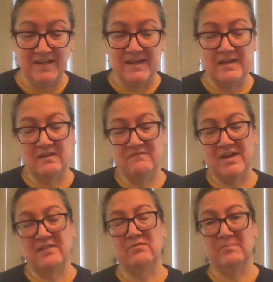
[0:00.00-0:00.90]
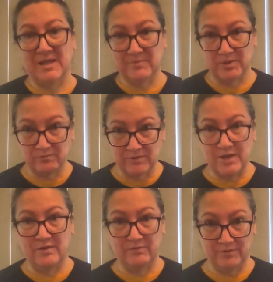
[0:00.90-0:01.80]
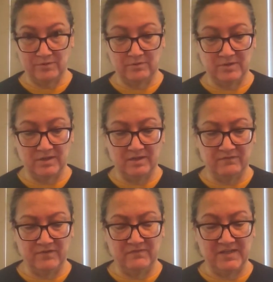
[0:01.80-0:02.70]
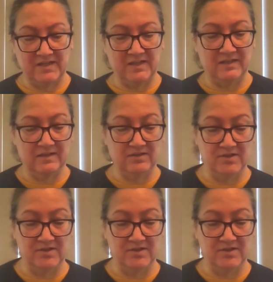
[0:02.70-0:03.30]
And advanced would be able to run through a 15